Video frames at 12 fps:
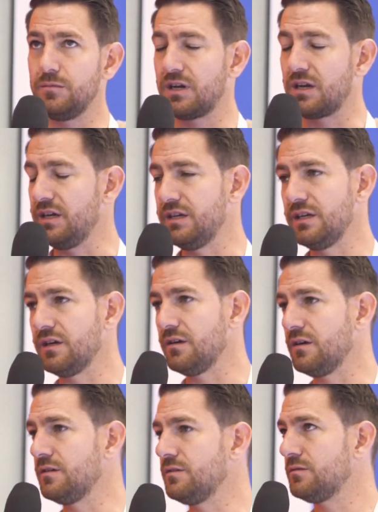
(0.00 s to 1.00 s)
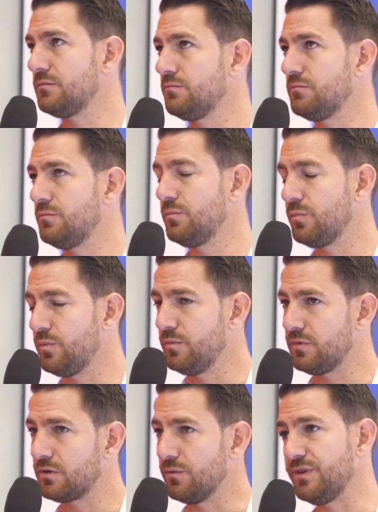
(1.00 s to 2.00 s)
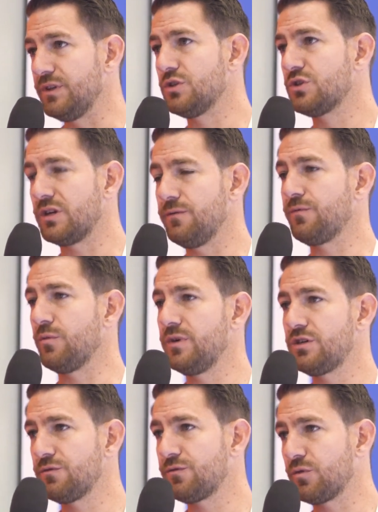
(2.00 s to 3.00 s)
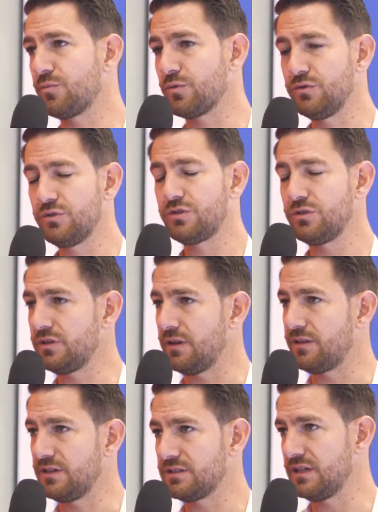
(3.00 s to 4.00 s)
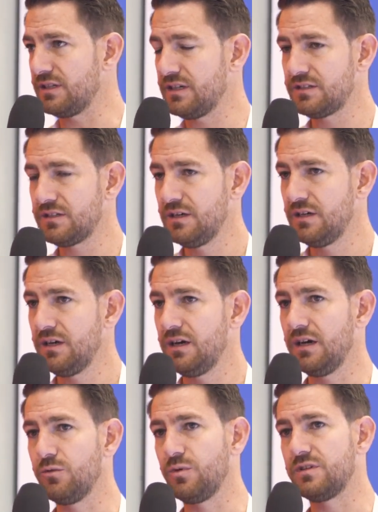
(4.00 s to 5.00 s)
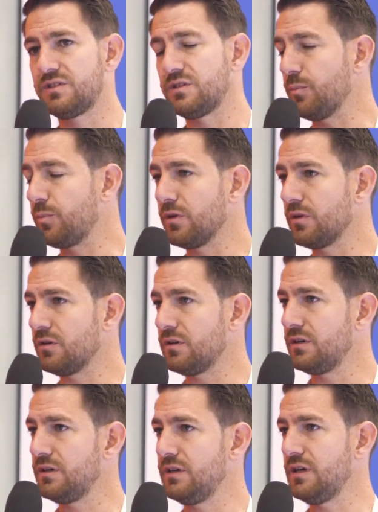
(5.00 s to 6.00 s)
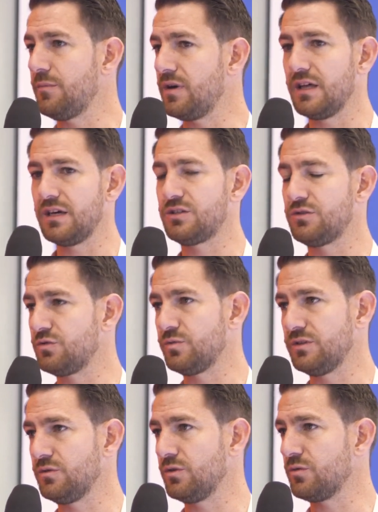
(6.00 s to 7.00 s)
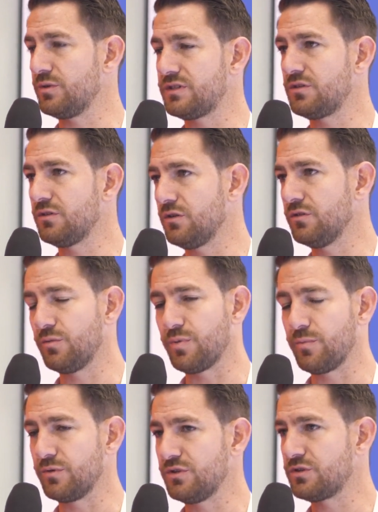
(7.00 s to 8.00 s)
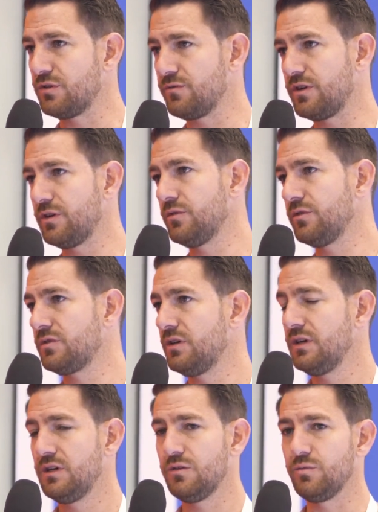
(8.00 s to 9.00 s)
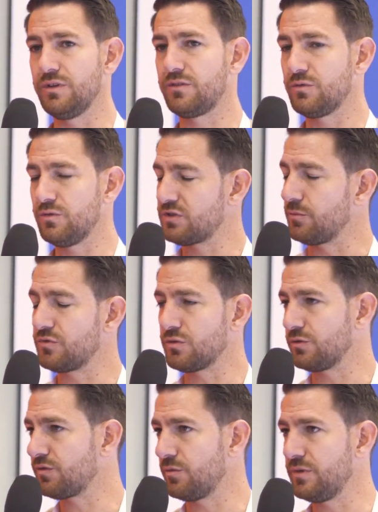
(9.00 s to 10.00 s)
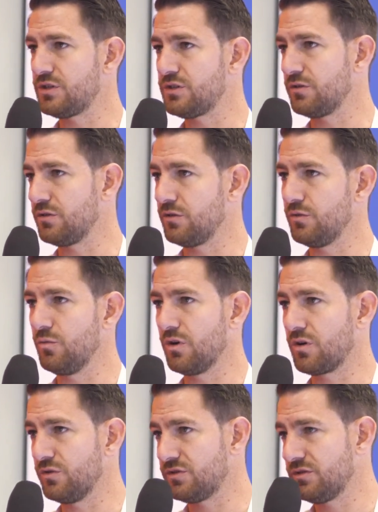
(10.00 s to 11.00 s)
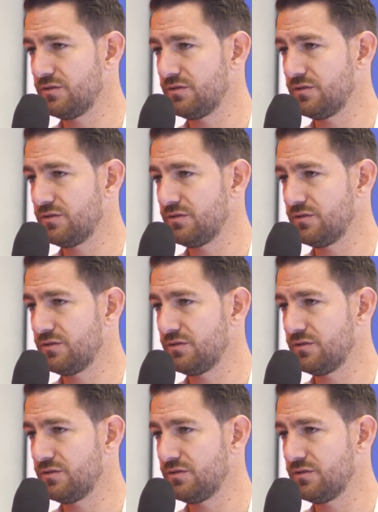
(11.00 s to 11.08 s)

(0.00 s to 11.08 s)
cleaning confidential information for the production and things like that. And with simple YAML actions, we do a restore on the pre-production environment with some transformation on the workloads.